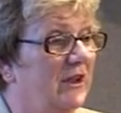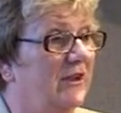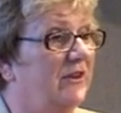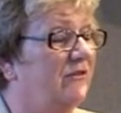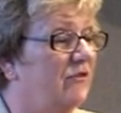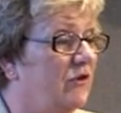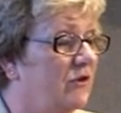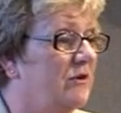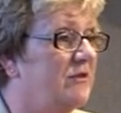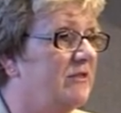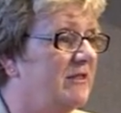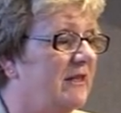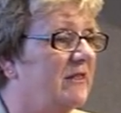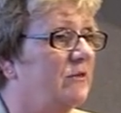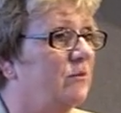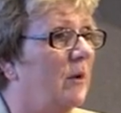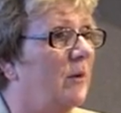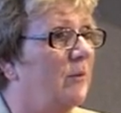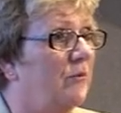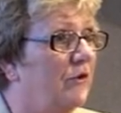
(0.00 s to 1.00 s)
and of course
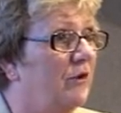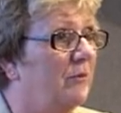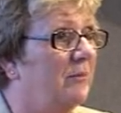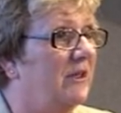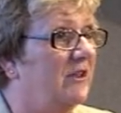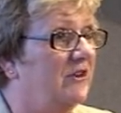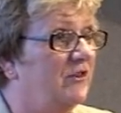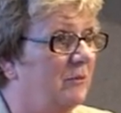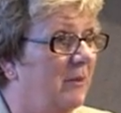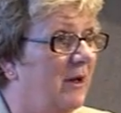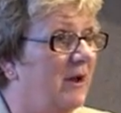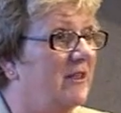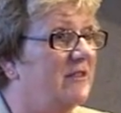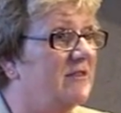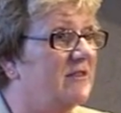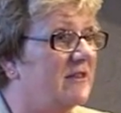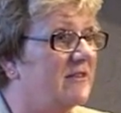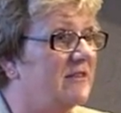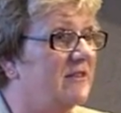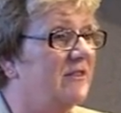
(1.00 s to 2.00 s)
that's what brought me into
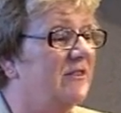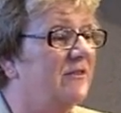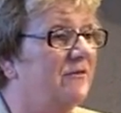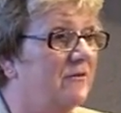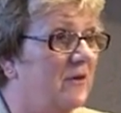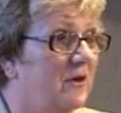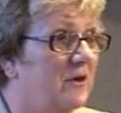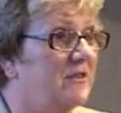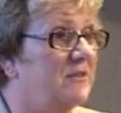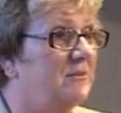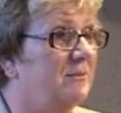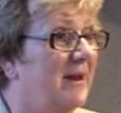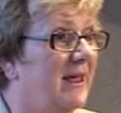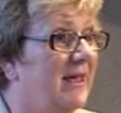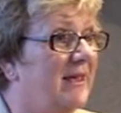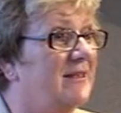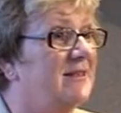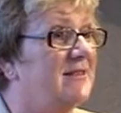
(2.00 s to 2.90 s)
politics in the first place.